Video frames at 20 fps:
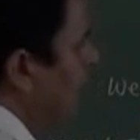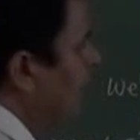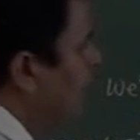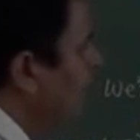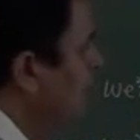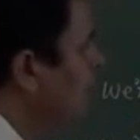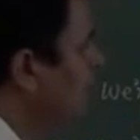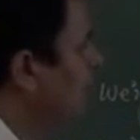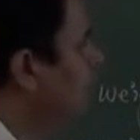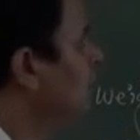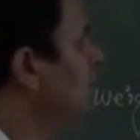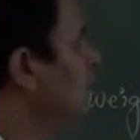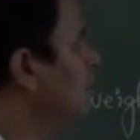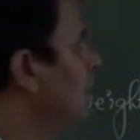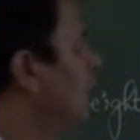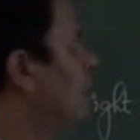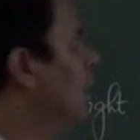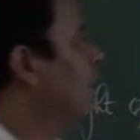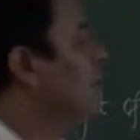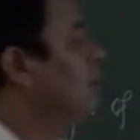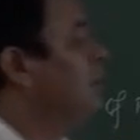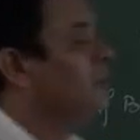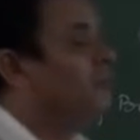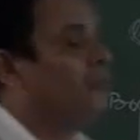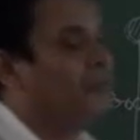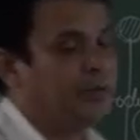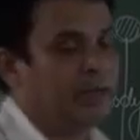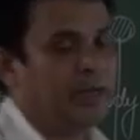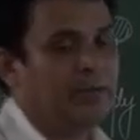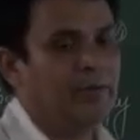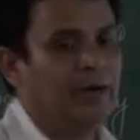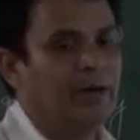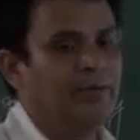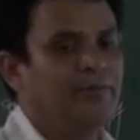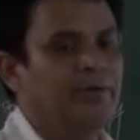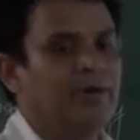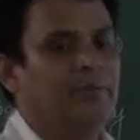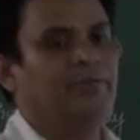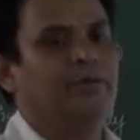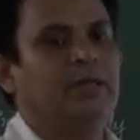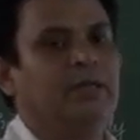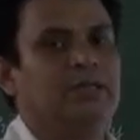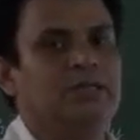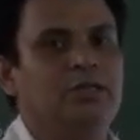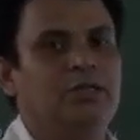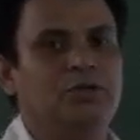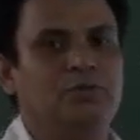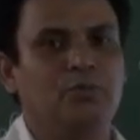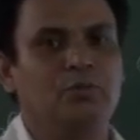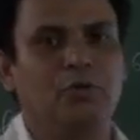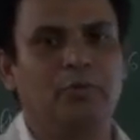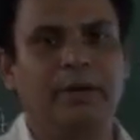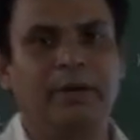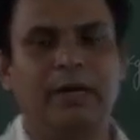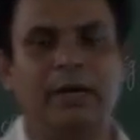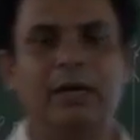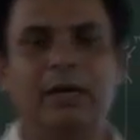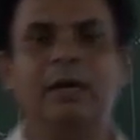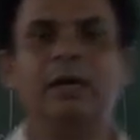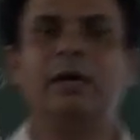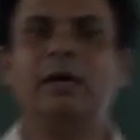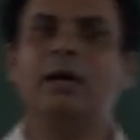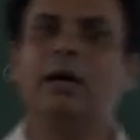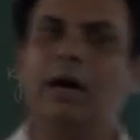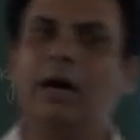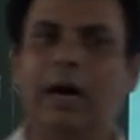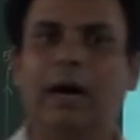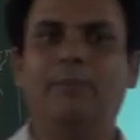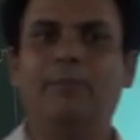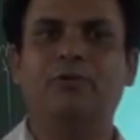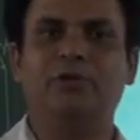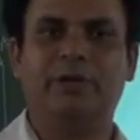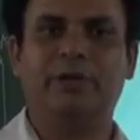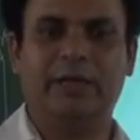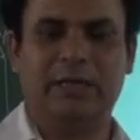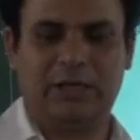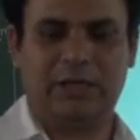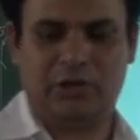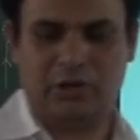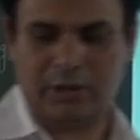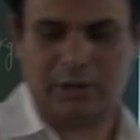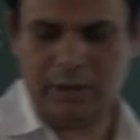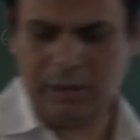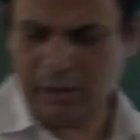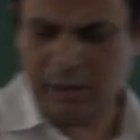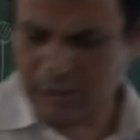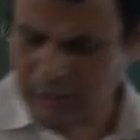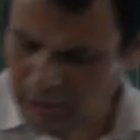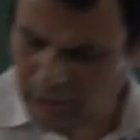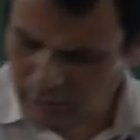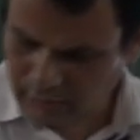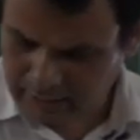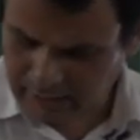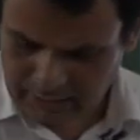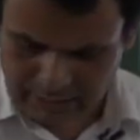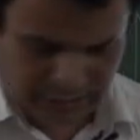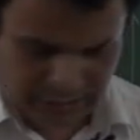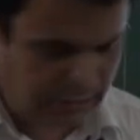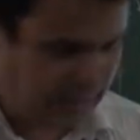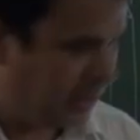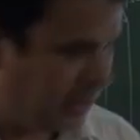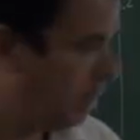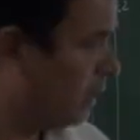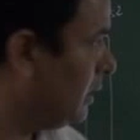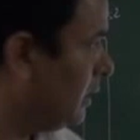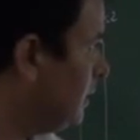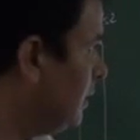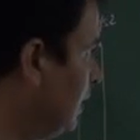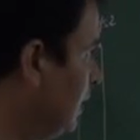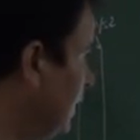when the frame of reference is moving in upward direction. Now let us see